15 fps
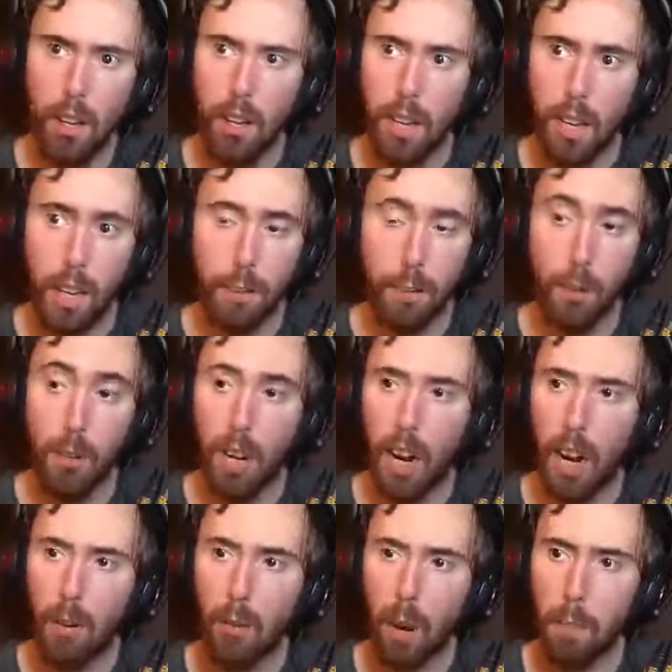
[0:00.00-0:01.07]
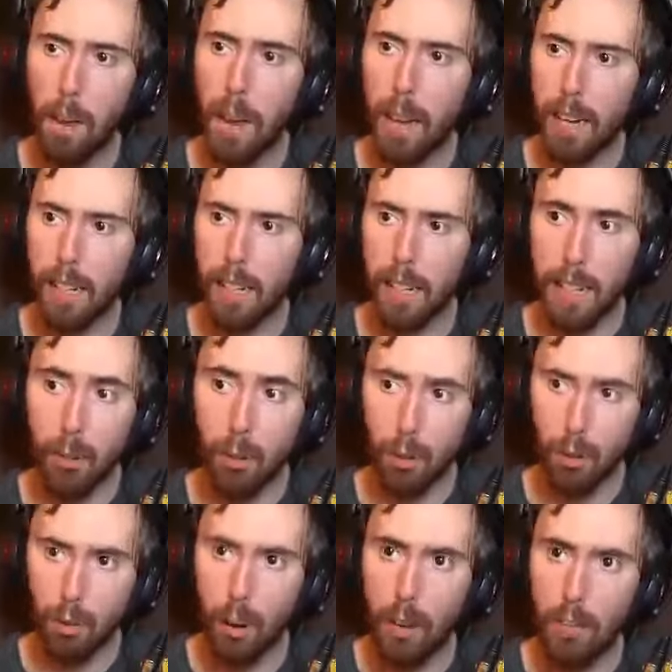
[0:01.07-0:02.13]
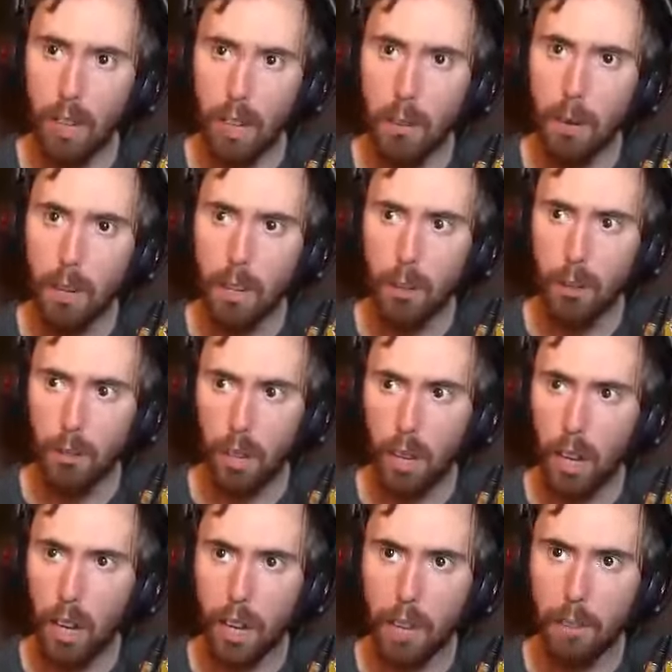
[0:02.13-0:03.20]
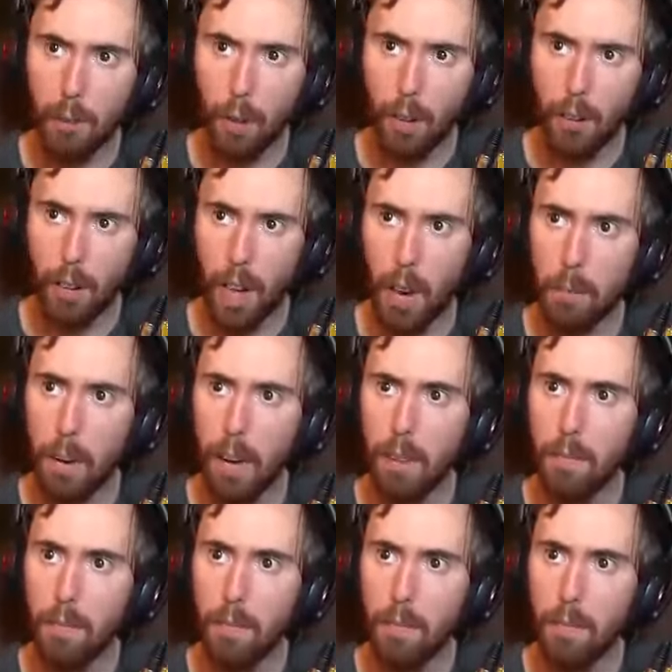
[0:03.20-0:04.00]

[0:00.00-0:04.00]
If you die, run back. Healers res anybody who's, uh, if you're out of combat.